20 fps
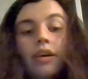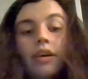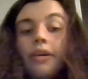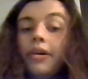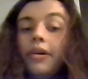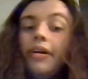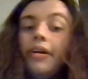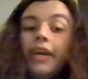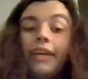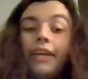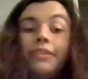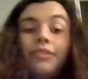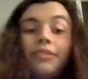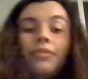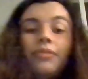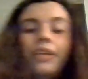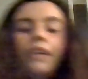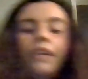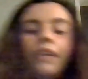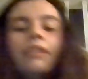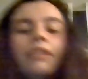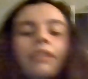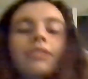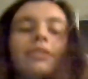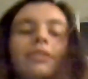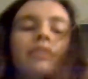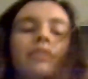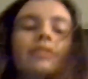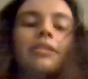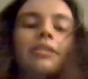Okay, so now that you're
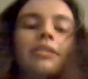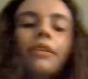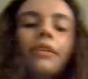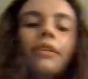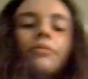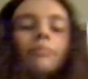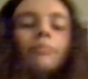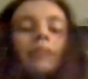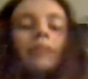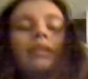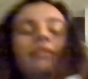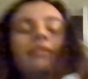all set with